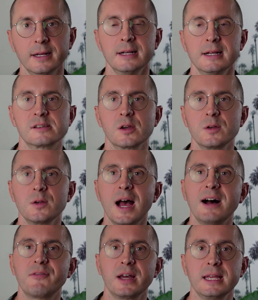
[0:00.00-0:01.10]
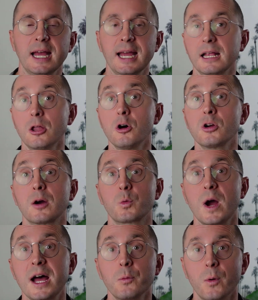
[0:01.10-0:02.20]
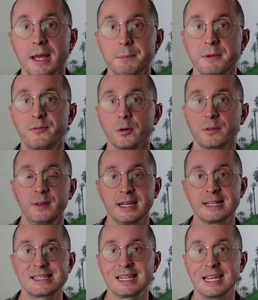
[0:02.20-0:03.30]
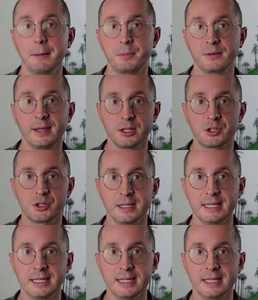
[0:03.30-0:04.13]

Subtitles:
So you have a longer runway before things get potentially